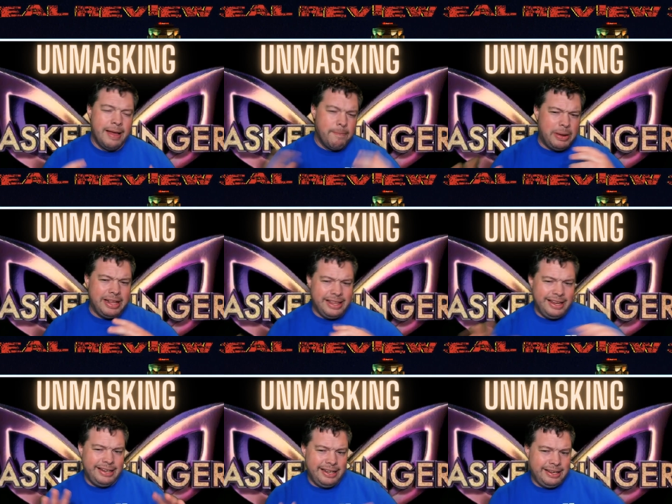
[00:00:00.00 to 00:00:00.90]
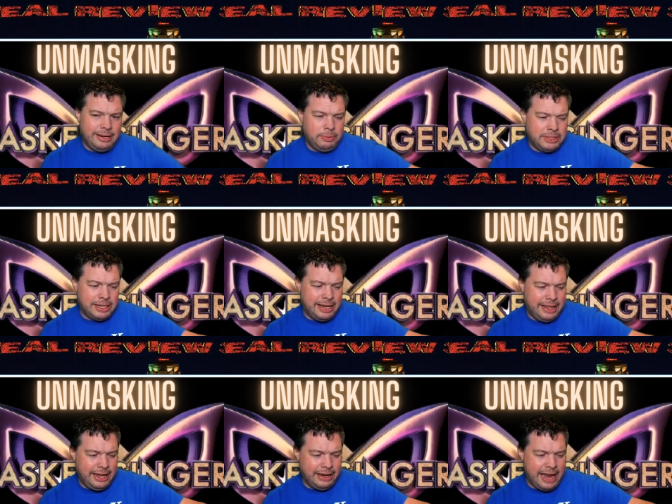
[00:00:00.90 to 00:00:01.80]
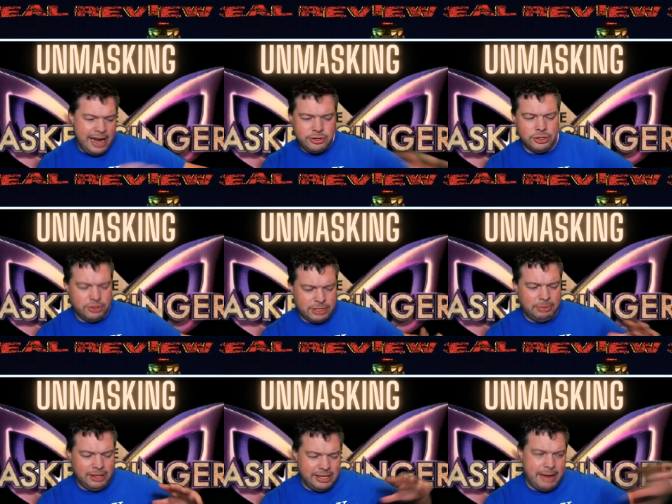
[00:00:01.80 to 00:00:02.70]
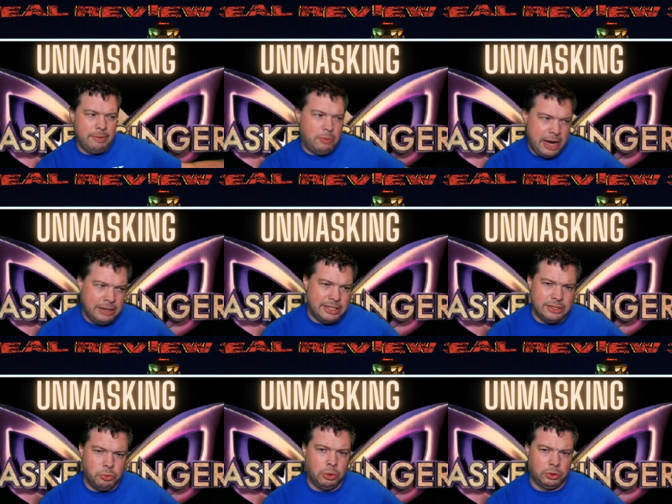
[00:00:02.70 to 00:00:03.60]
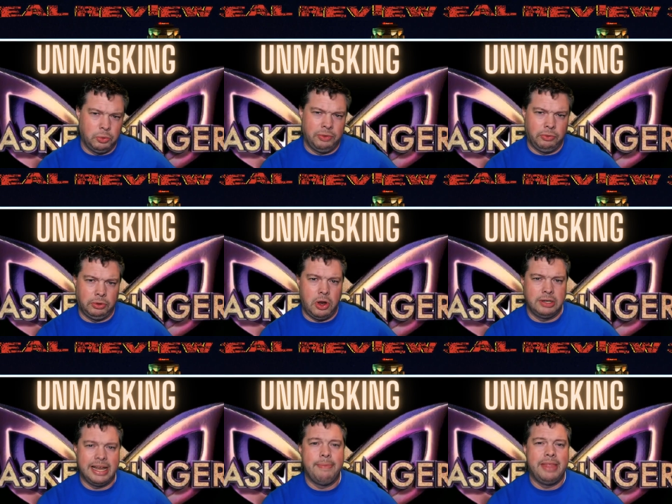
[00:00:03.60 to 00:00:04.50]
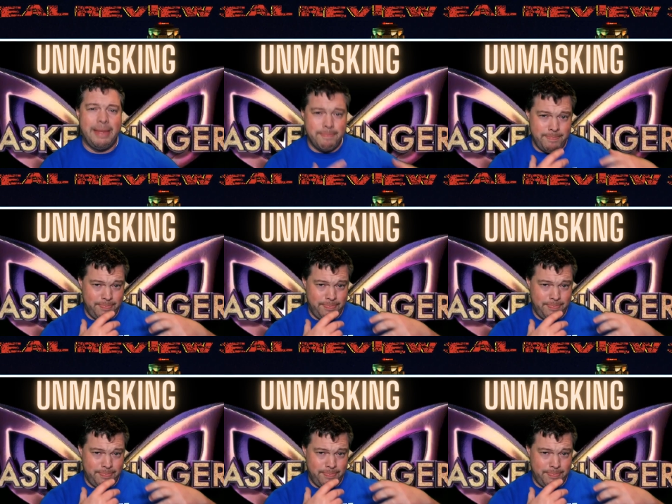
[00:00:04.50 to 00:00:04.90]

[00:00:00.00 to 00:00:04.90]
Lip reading: But there was, I think, an agent or something that Damon Wayans has worked with for a long time that